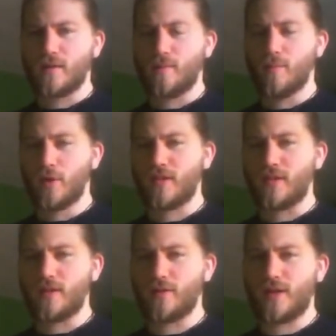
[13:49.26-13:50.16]

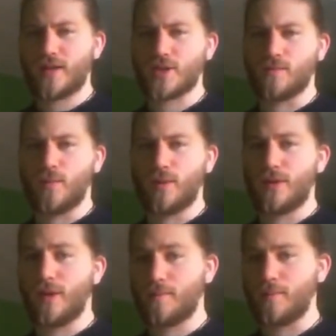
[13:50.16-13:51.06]
mostly your reaction will
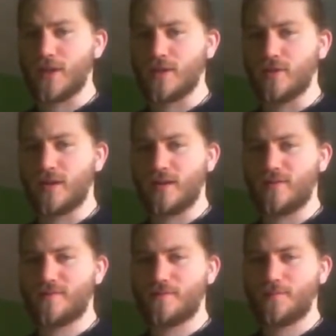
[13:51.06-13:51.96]
not be good
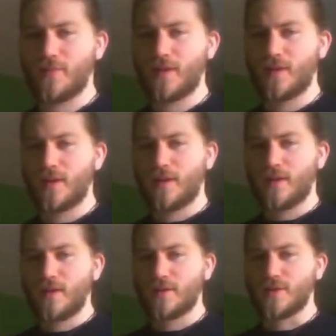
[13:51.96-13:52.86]
enough
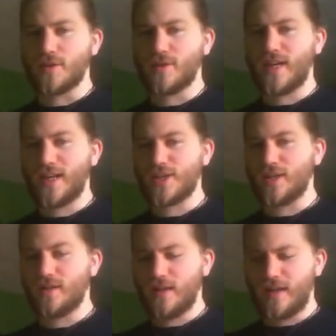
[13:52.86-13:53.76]
to catch it
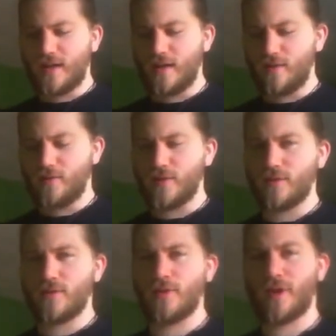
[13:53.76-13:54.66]
in the air if
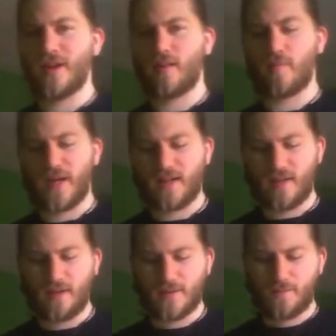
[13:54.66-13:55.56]
you're not
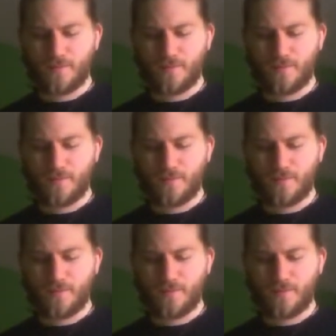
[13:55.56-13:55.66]
expecting it.